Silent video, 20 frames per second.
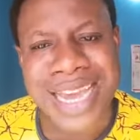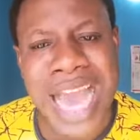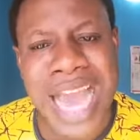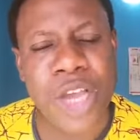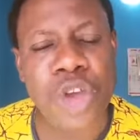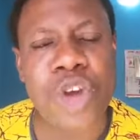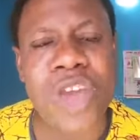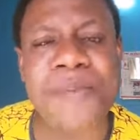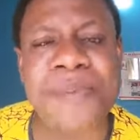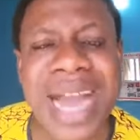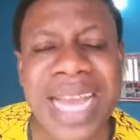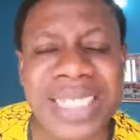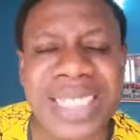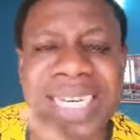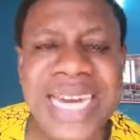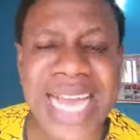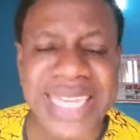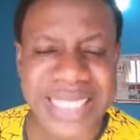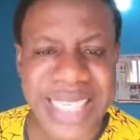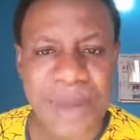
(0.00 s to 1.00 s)
Can you
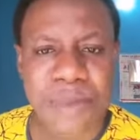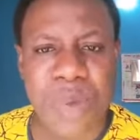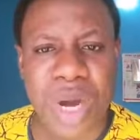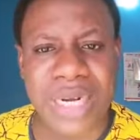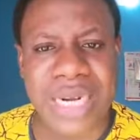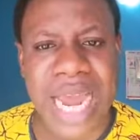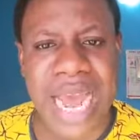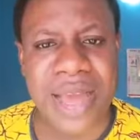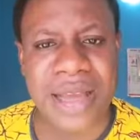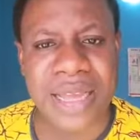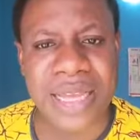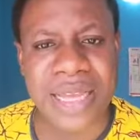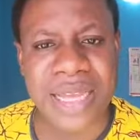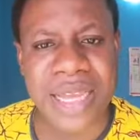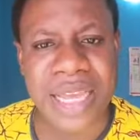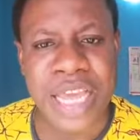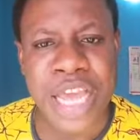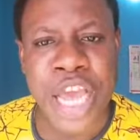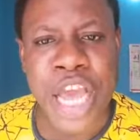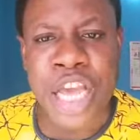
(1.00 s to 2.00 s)
imagine as a mother,
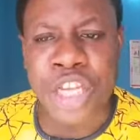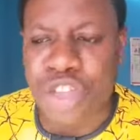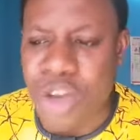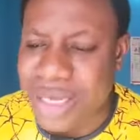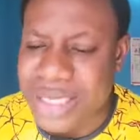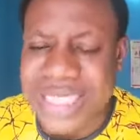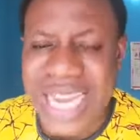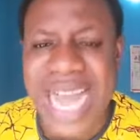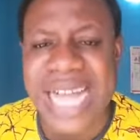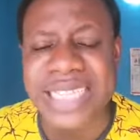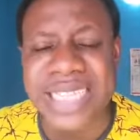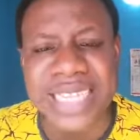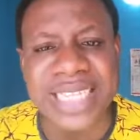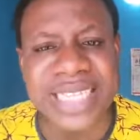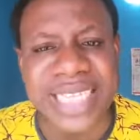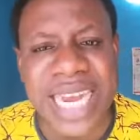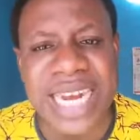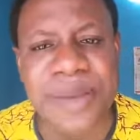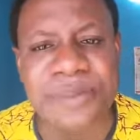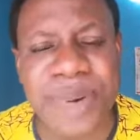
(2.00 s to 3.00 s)
your child
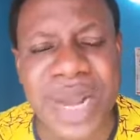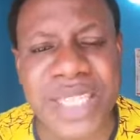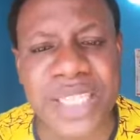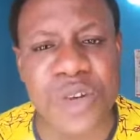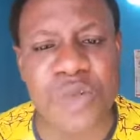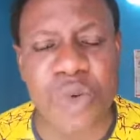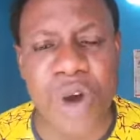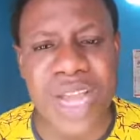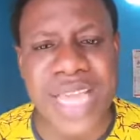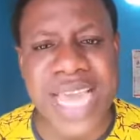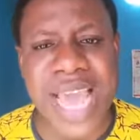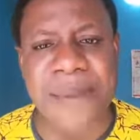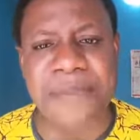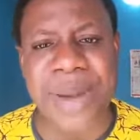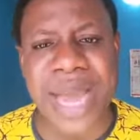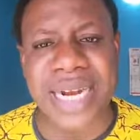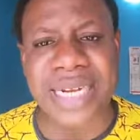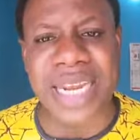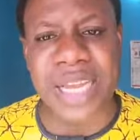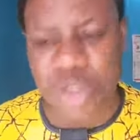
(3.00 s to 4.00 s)
is celebrating 1 year
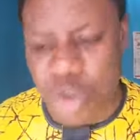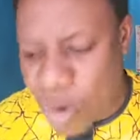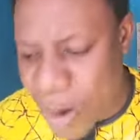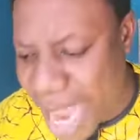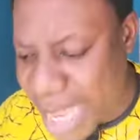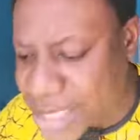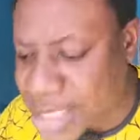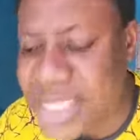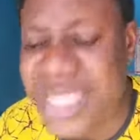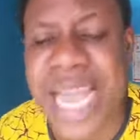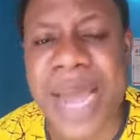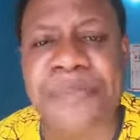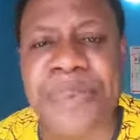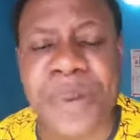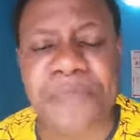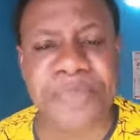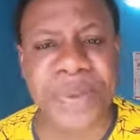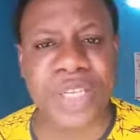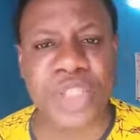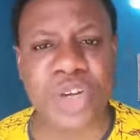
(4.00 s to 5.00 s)
birthday, you are
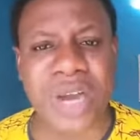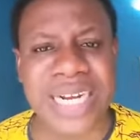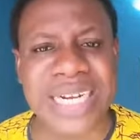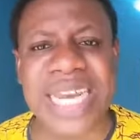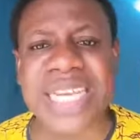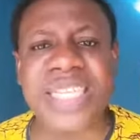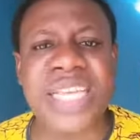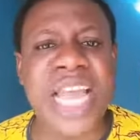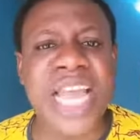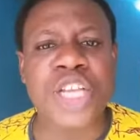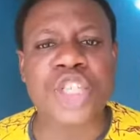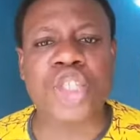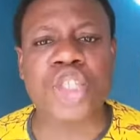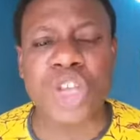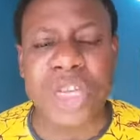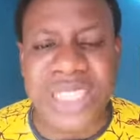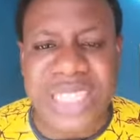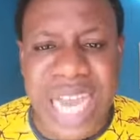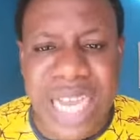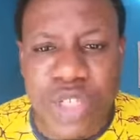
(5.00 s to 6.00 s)
snapping pictures, and then
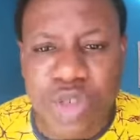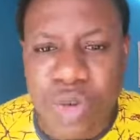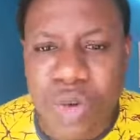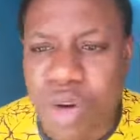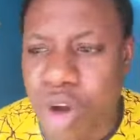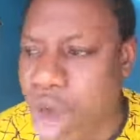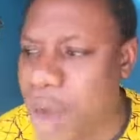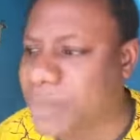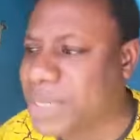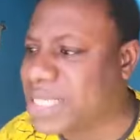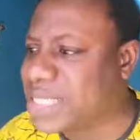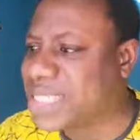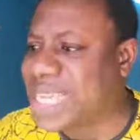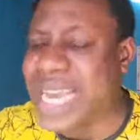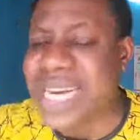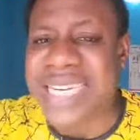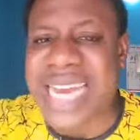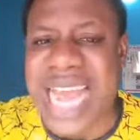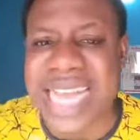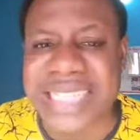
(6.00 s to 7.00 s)
soldiers will come in,
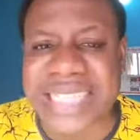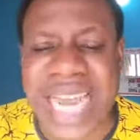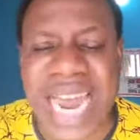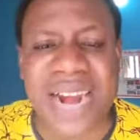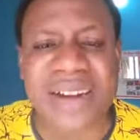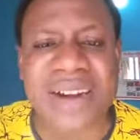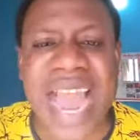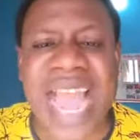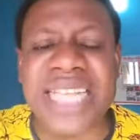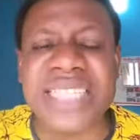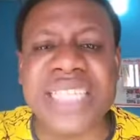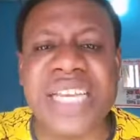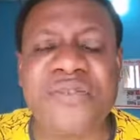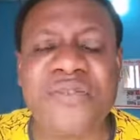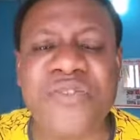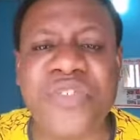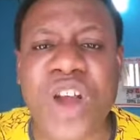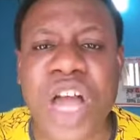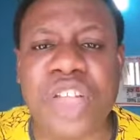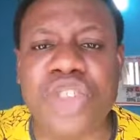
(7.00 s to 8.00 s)
take that child right
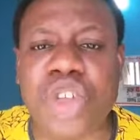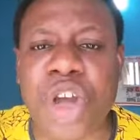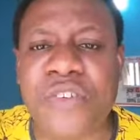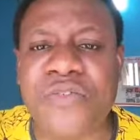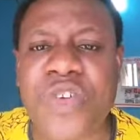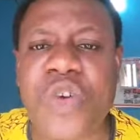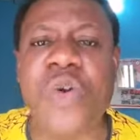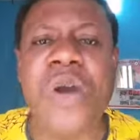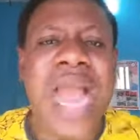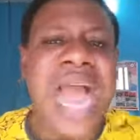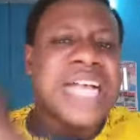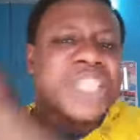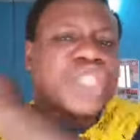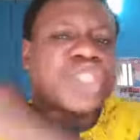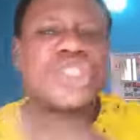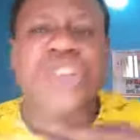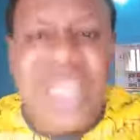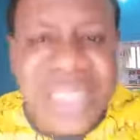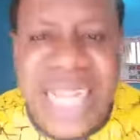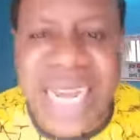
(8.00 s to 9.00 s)
in front of you and
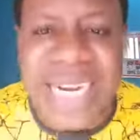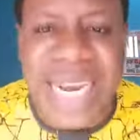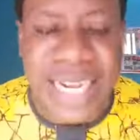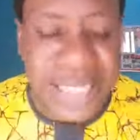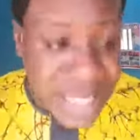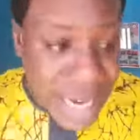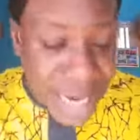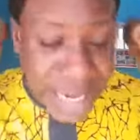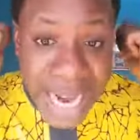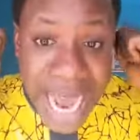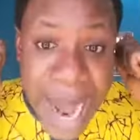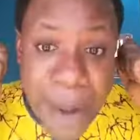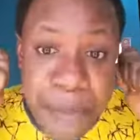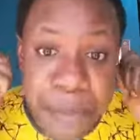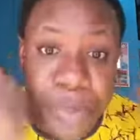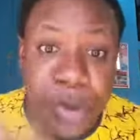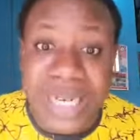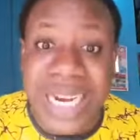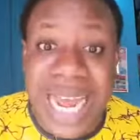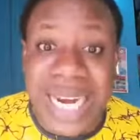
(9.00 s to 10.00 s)
slaughter that child
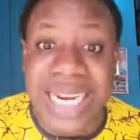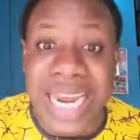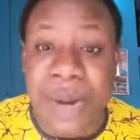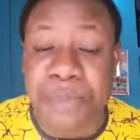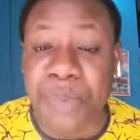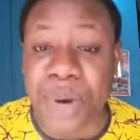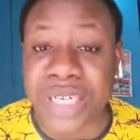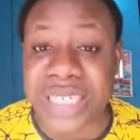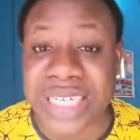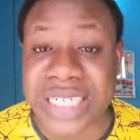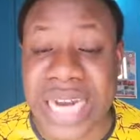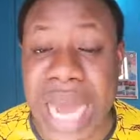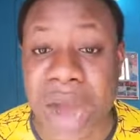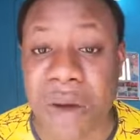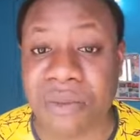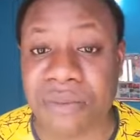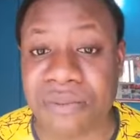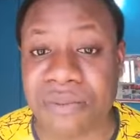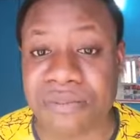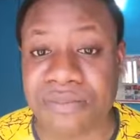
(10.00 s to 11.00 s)
and put that dead body
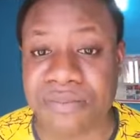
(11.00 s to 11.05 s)
down.